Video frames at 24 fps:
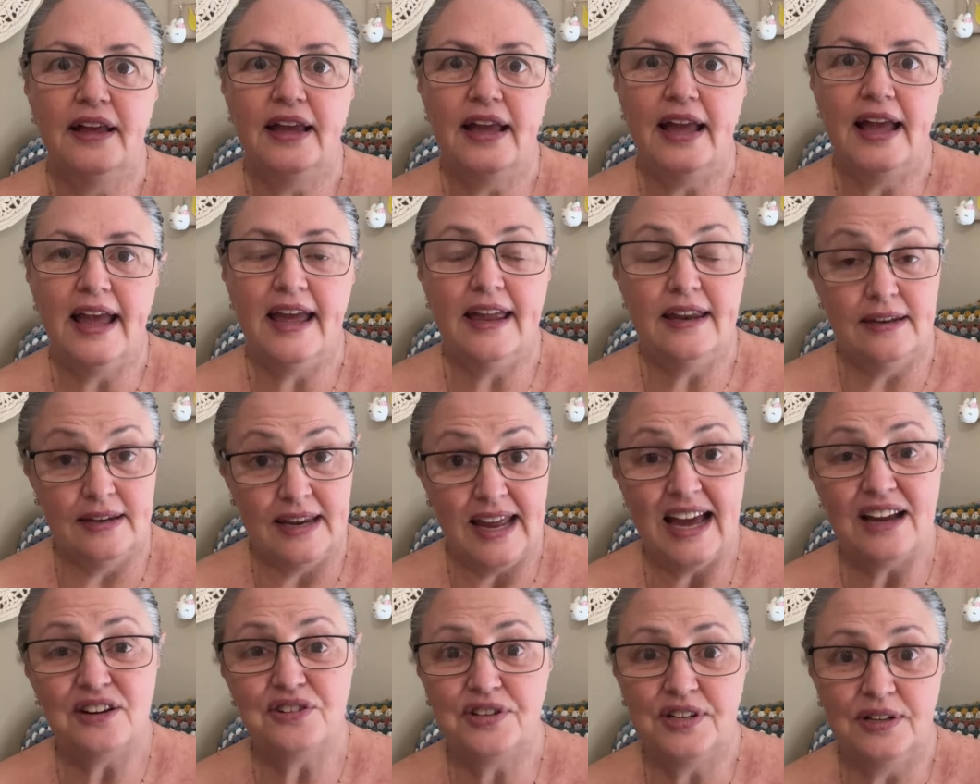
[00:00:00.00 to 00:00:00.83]
and
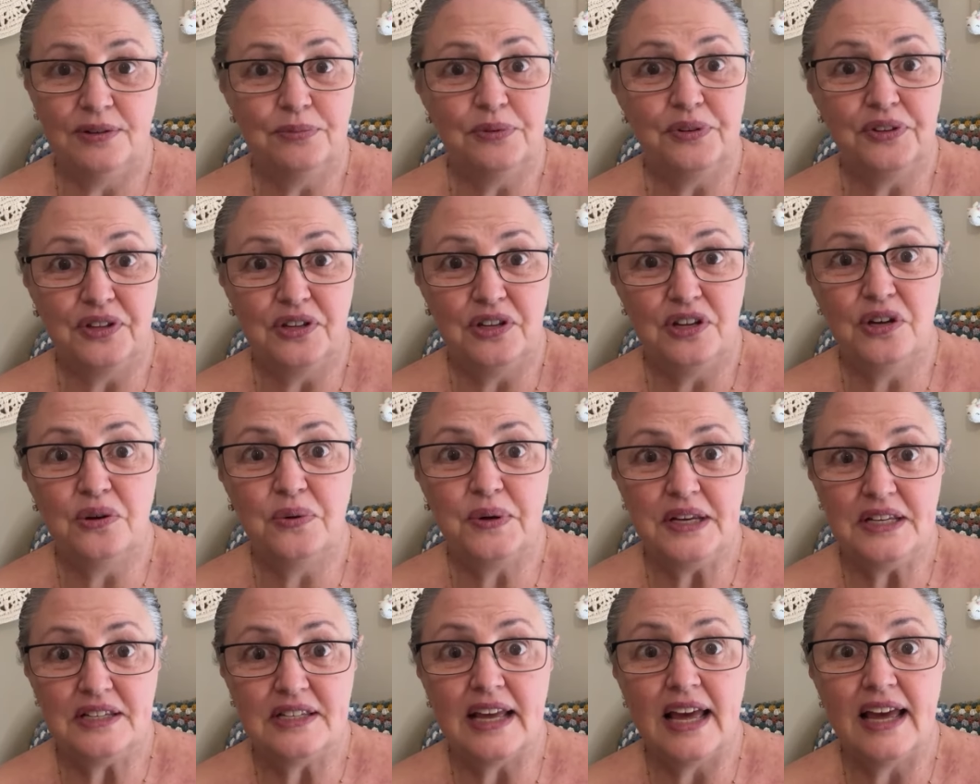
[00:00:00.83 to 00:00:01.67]
actually, well, the
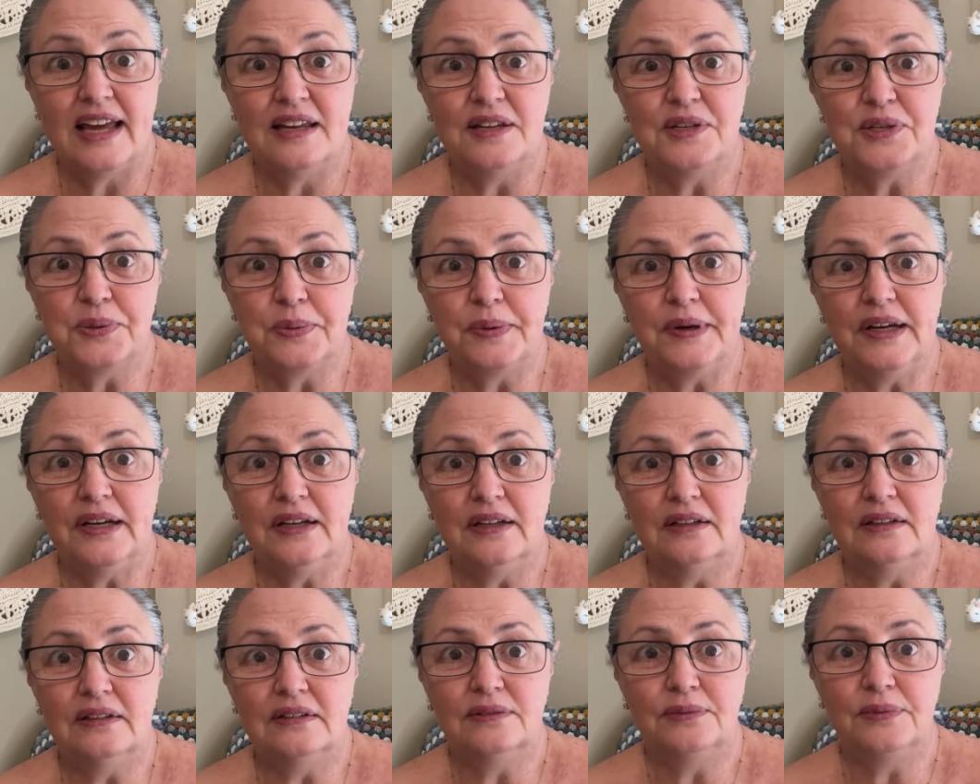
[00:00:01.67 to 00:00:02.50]
USA as
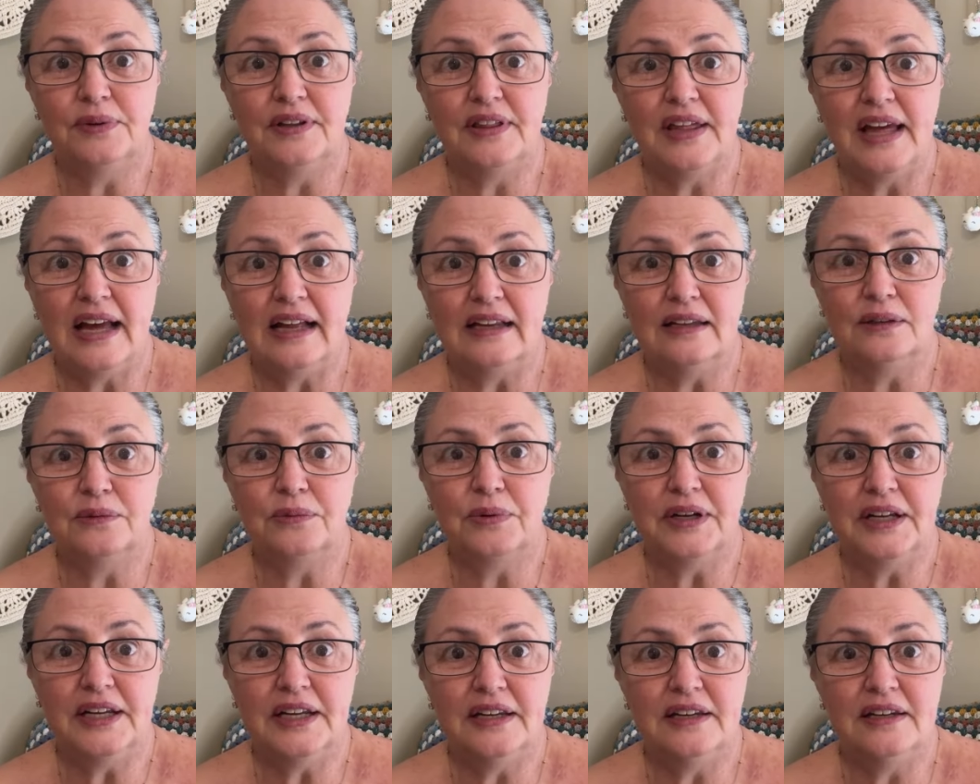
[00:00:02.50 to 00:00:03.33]
well with
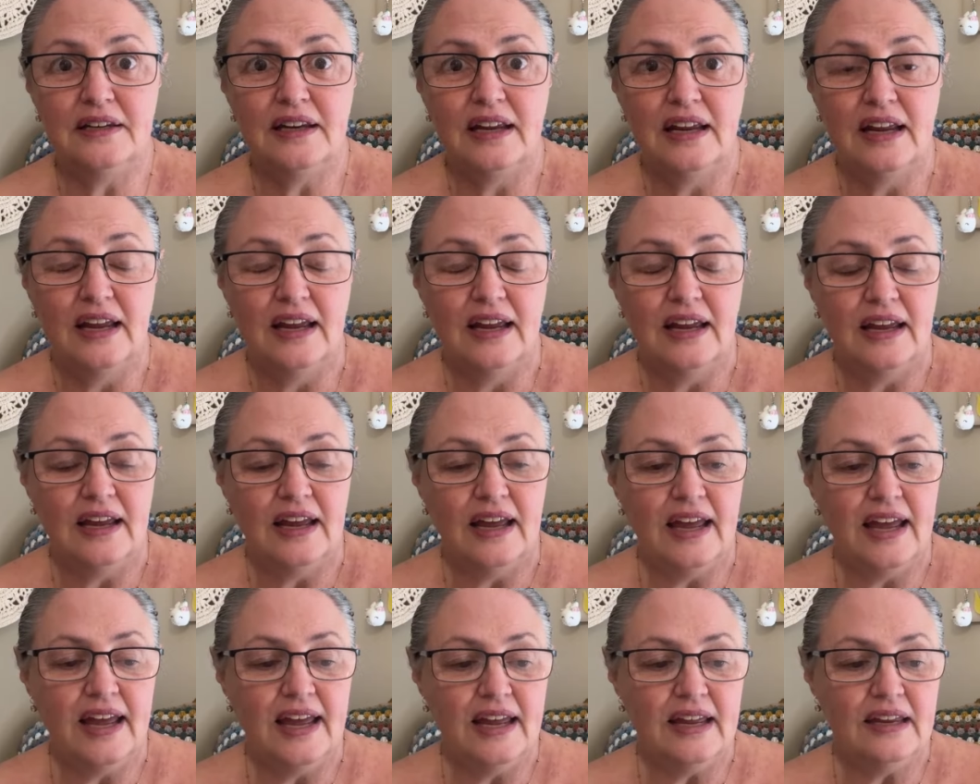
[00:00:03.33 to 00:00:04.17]
Halloween,
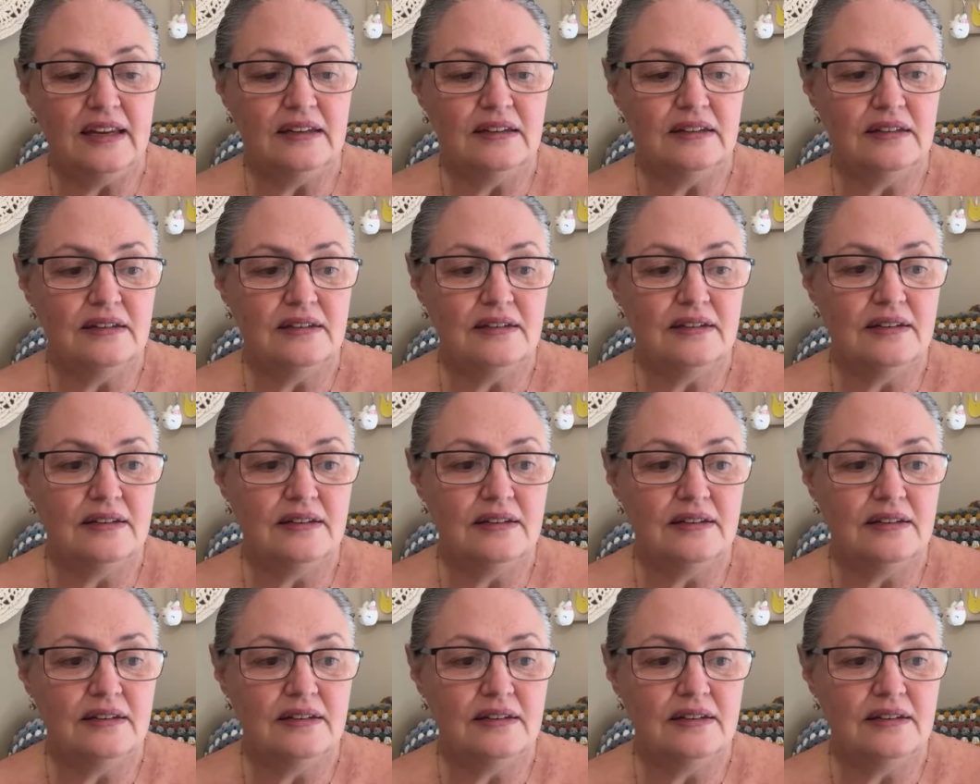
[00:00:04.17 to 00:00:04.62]
and